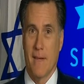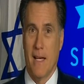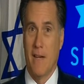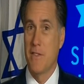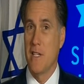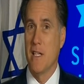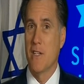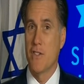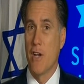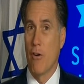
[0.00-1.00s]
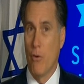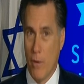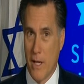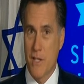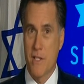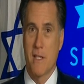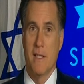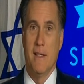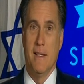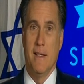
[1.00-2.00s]
I've seen its narrow waist
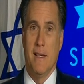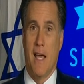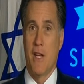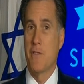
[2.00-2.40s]
and